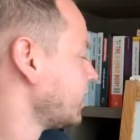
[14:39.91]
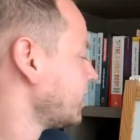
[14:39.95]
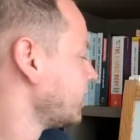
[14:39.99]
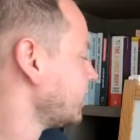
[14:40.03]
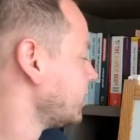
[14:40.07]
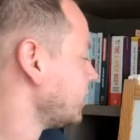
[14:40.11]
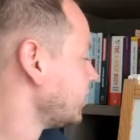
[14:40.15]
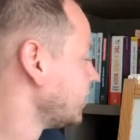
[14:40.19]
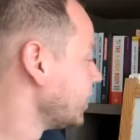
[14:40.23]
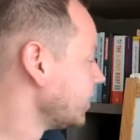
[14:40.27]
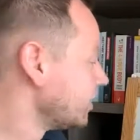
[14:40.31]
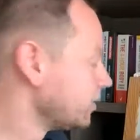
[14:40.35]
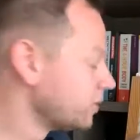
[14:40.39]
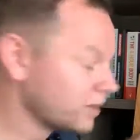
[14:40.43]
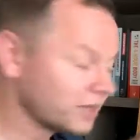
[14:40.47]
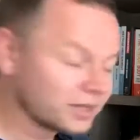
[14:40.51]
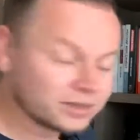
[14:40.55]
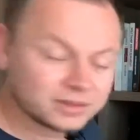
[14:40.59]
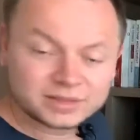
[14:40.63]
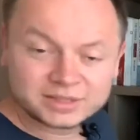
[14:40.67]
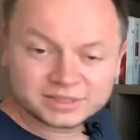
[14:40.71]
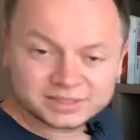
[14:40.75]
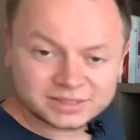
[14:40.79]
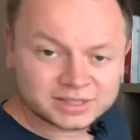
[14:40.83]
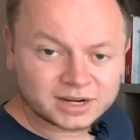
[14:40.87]
In
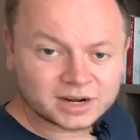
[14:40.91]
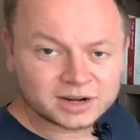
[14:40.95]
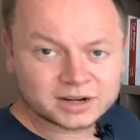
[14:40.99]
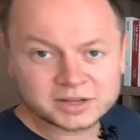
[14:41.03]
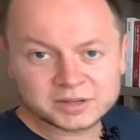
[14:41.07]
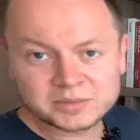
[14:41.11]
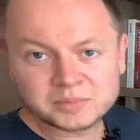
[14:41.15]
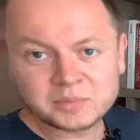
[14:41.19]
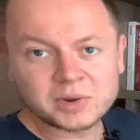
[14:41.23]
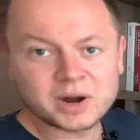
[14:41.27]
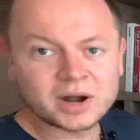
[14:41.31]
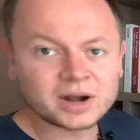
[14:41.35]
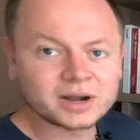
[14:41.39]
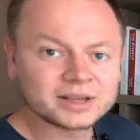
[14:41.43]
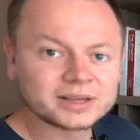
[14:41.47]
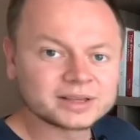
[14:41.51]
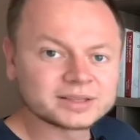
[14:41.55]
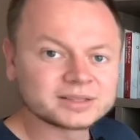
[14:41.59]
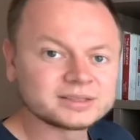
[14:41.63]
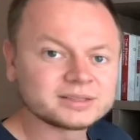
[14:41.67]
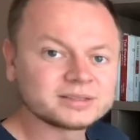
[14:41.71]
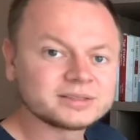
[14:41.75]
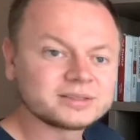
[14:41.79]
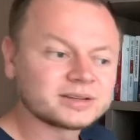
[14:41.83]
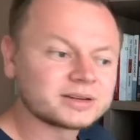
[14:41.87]
this target market,
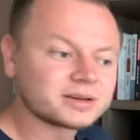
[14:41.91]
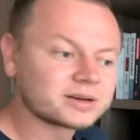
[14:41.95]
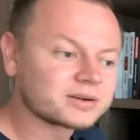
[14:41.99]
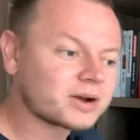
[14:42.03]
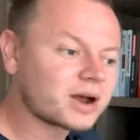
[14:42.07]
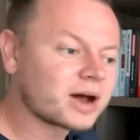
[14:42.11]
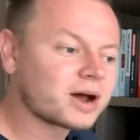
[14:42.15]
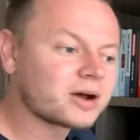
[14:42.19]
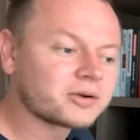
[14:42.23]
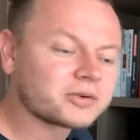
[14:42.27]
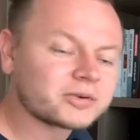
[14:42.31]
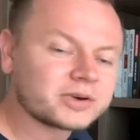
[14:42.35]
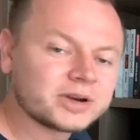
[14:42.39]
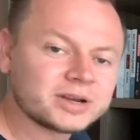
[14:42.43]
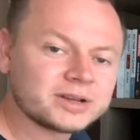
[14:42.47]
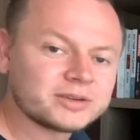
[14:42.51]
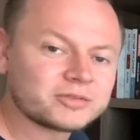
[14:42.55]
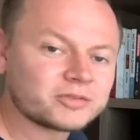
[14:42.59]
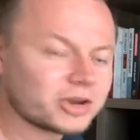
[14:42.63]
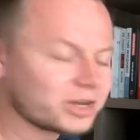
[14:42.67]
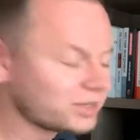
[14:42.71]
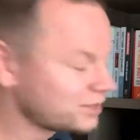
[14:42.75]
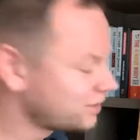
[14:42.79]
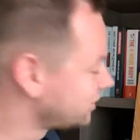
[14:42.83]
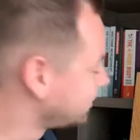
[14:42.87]
there are already
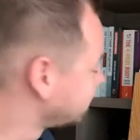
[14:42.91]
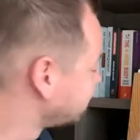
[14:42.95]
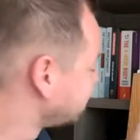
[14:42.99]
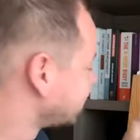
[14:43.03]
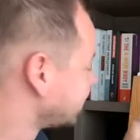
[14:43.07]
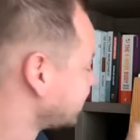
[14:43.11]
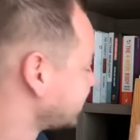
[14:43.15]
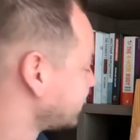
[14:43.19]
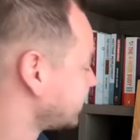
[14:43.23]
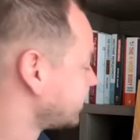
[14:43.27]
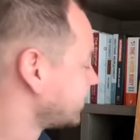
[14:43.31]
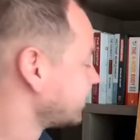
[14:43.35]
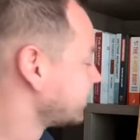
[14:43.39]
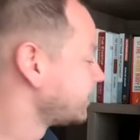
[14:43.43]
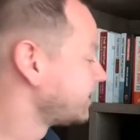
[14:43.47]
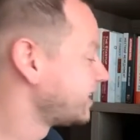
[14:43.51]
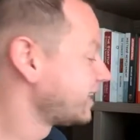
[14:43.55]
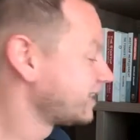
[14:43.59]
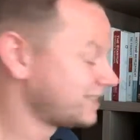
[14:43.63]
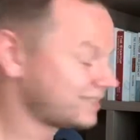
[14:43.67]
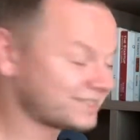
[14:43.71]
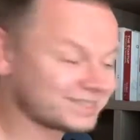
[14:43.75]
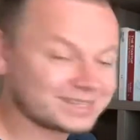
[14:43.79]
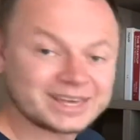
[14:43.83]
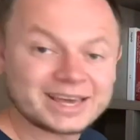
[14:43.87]
restaurants
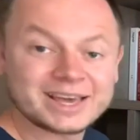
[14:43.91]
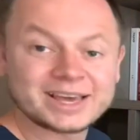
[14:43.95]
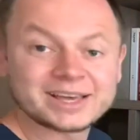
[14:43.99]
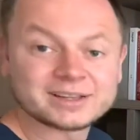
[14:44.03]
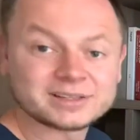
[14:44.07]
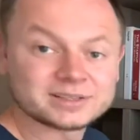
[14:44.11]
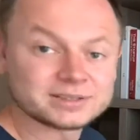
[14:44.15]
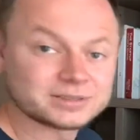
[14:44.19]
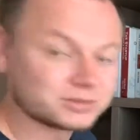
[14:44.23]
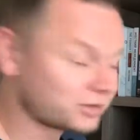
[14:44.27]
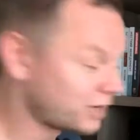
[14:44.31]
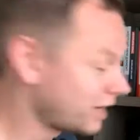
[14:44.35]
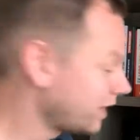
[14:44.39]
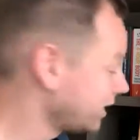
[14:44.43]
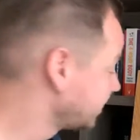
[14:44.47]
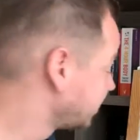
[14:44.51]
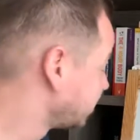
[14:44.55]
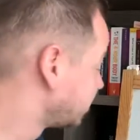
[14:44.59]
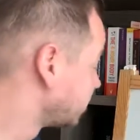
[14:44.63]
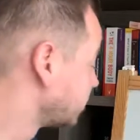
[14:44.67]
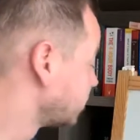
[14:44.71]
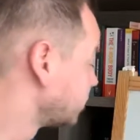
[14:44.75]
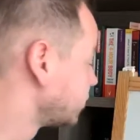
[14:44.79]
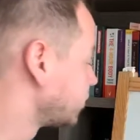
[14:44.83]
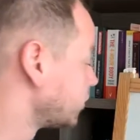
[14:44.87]
that scaled, right?
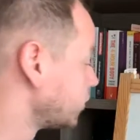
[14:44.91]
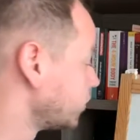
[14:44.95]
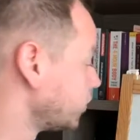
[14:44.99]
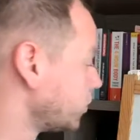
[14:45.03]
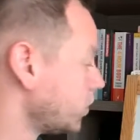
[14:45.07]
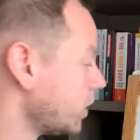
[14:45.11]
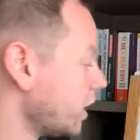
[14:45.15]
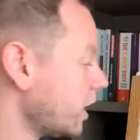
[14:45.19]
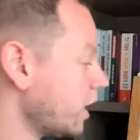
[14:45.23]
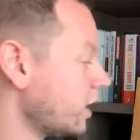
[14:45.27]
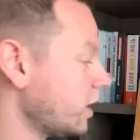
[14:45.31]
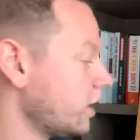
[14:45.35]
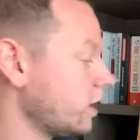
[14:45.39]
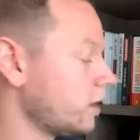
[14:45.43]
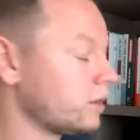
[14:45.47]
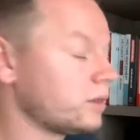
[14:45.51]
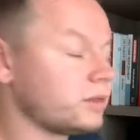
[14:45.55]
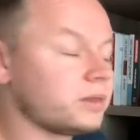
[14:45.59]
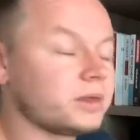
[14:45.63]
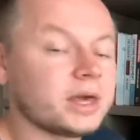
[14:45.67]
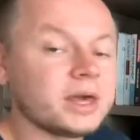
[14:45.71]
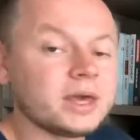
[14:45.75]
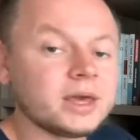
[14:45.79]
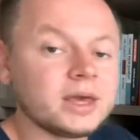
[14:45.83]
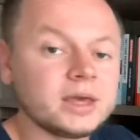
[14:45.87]
So
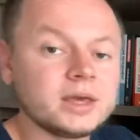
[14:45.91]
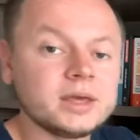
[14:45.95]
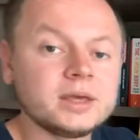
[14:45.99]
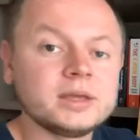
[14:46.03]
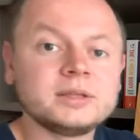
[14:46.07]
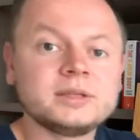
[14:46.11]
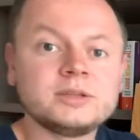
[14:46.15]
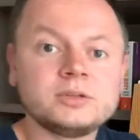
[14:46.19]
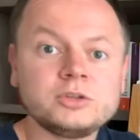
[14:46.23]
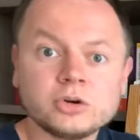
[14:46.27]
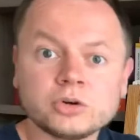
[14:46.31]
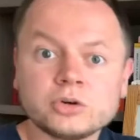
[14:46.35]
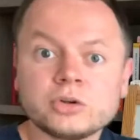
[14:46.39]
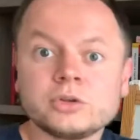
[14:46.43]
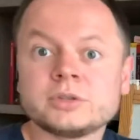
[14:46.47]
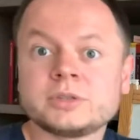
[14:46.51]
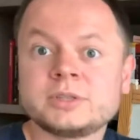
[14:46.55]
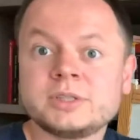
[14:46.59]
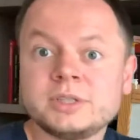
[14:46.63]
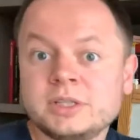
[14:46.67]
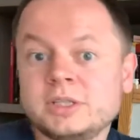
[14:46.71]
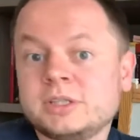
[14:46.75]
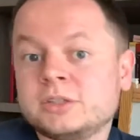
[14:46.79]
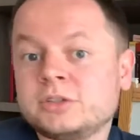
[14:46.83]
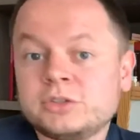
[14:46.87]
they don't
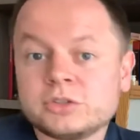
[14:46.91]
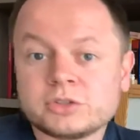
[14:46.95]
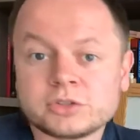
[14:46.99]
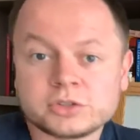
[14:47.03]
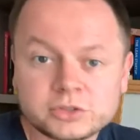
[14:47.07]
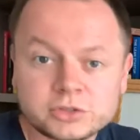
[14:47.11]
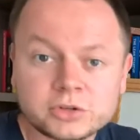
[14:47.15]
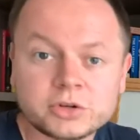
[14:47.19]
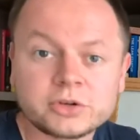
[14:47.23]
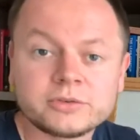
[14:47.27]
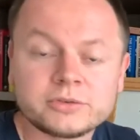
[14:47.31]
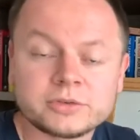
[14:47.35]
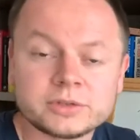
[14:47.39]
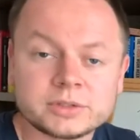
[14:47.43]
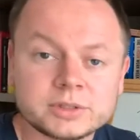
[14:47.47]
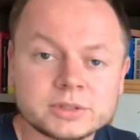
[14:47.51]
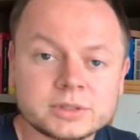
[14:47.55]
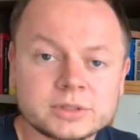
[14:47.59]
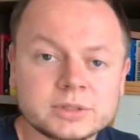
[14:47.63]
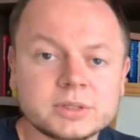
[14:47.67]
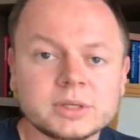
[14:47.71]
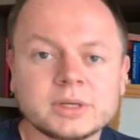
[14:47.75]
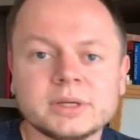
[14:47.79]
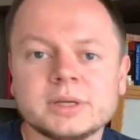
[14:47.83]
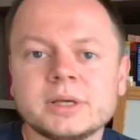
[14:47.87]
need your service.
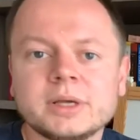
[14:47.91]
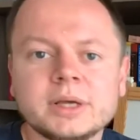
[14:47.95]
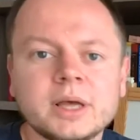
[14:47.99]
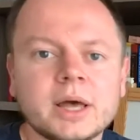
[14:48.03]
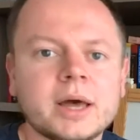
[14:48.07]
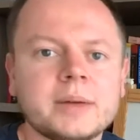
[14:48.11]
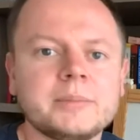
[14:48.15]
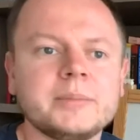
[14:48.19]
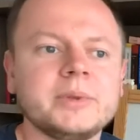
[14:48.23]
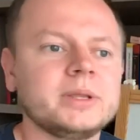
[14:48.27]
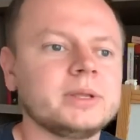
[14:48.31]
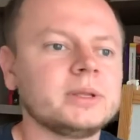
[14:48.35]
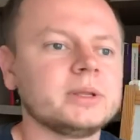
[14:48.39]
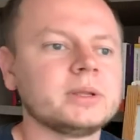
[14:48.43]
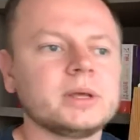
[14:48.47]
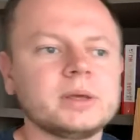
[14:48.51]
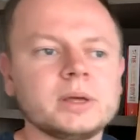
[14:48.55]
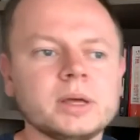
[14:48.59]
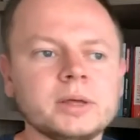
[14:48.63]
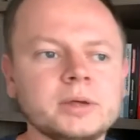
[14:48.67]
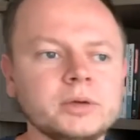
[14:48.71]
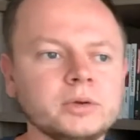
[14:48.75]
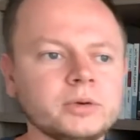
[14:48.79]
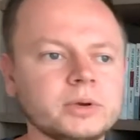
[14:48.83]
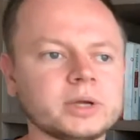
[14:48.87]
I mean,
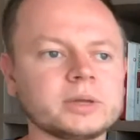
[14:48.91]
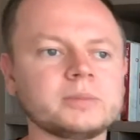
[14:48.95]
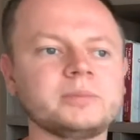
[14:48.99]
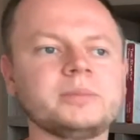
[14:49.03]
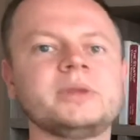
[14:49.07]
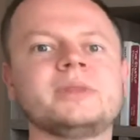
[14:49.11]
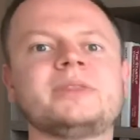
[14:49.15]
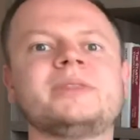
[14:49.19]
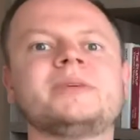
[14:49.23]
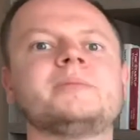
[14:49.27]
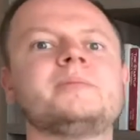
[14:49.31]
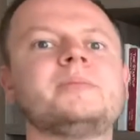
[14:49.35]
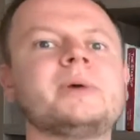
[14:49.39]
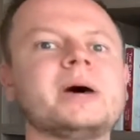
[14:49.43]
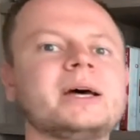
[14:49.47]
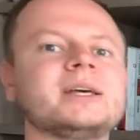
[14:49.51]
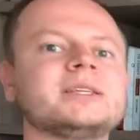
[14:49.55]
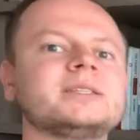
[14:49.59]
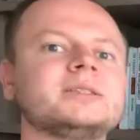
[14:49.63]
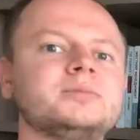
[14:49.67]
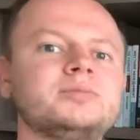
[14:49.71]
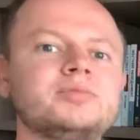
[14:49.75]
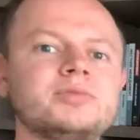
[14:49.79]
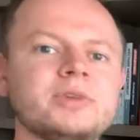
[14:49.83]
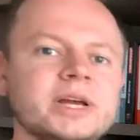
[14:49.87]
you can be the
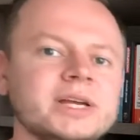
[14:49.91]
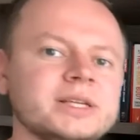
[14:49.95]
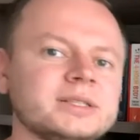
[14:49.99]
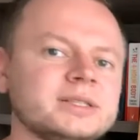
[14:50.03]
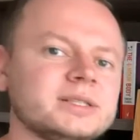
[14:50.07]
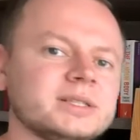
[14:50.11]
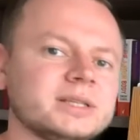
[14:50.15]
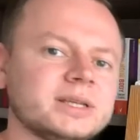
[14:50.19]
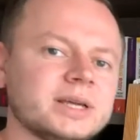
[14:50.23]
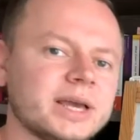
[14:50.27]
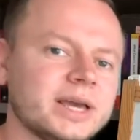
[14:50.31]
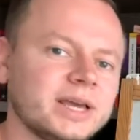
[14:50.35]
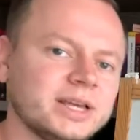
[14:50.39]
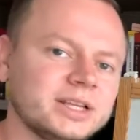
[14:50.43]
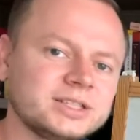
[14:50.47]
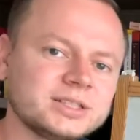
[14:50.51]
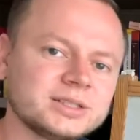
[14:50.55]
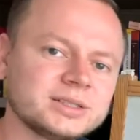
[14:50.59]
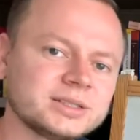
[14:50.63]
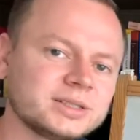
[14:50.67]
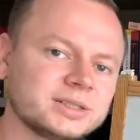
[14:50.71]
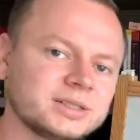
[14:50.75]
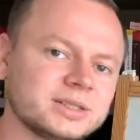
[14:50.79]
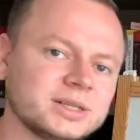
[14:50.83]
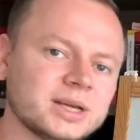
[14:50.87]
best branding
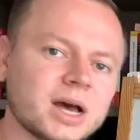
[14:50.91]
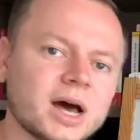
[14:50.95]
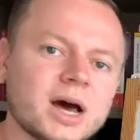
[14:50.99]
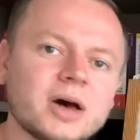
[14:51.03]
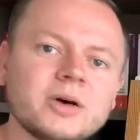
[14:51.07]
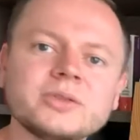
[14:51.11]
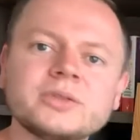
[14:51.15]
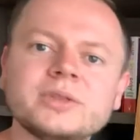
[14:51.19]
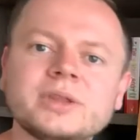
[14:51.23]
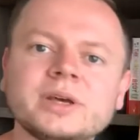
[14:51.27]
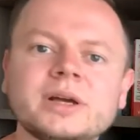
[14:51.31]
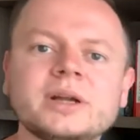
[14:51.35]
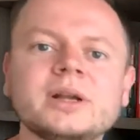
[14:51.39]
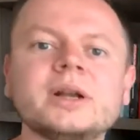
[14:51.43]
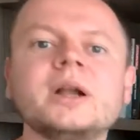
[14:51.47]
agency out there,